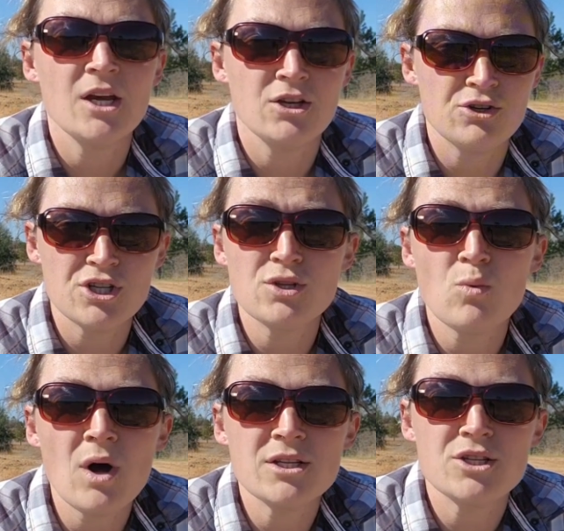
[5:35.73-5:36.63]
You just
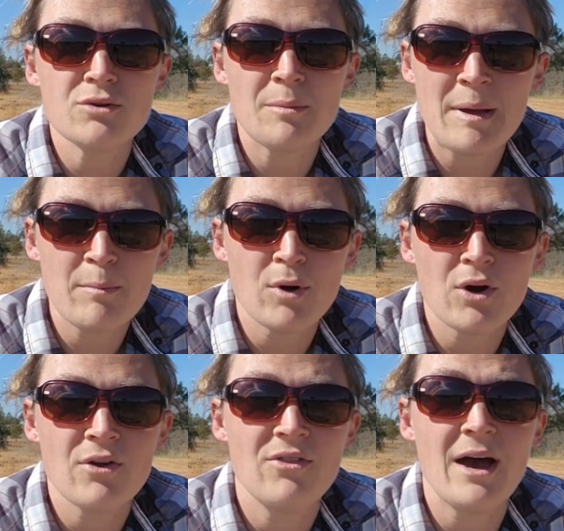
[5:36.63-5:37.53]
want to
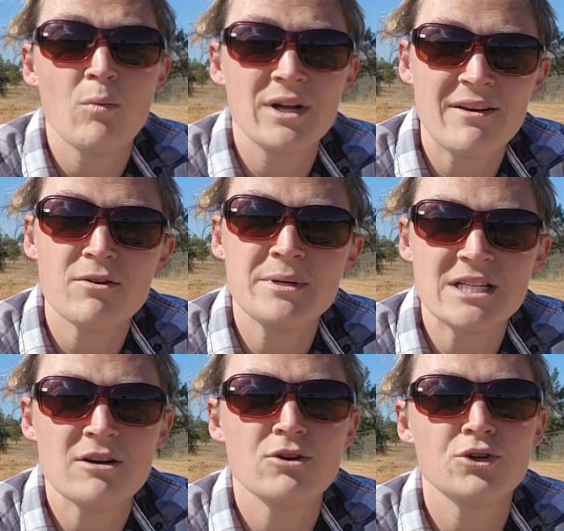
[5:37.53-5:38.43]
remember that whatever
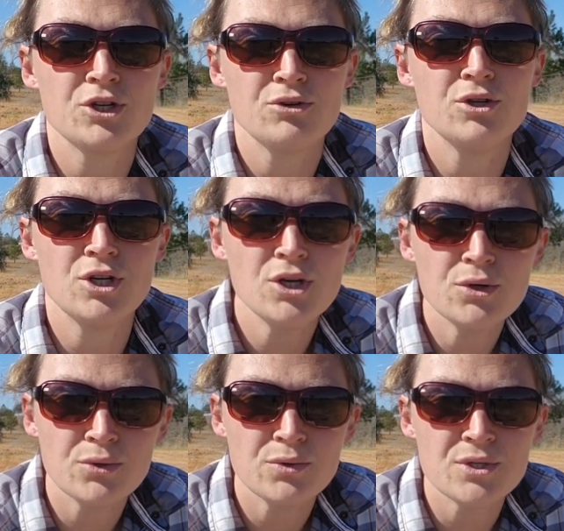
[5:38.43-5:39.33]
material you
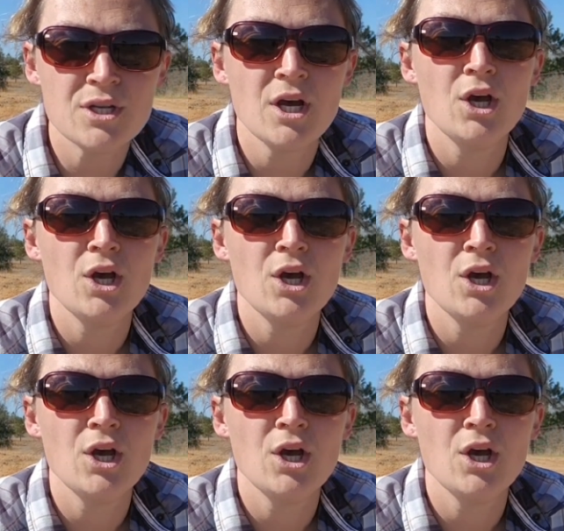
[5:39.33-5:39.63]
use,